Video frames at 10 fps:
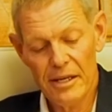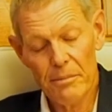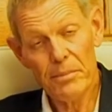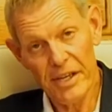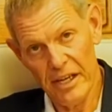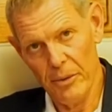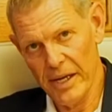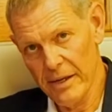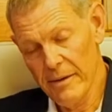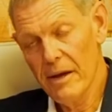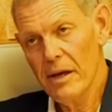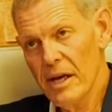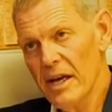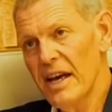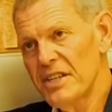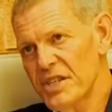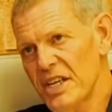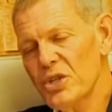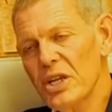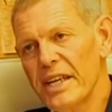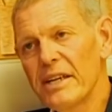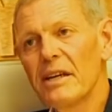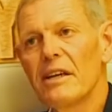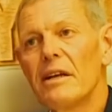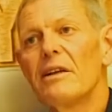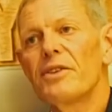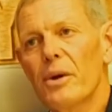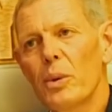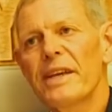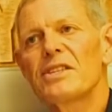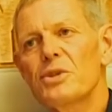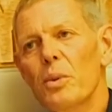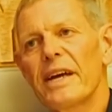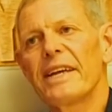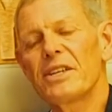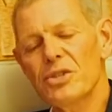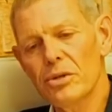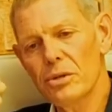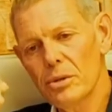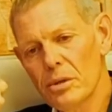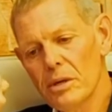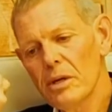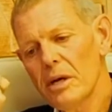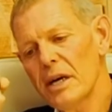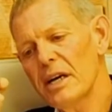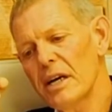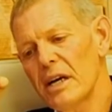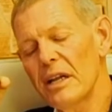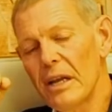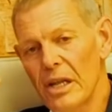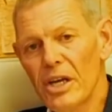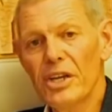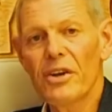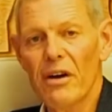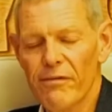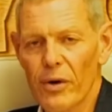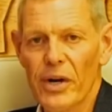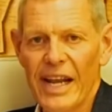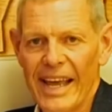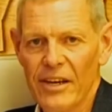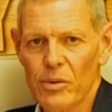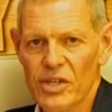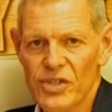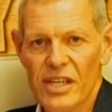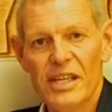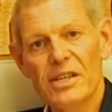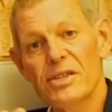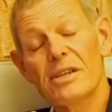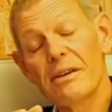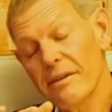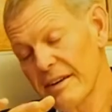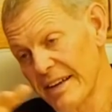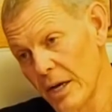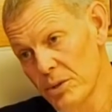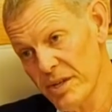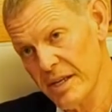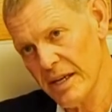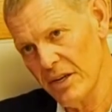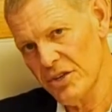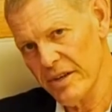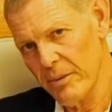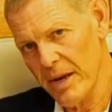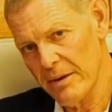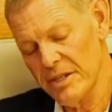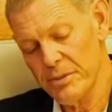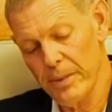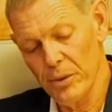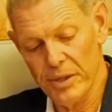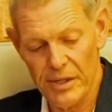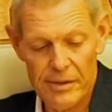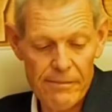But anyway, essentially, the quickest way to learn a foreign language is go to the country where it's spoken.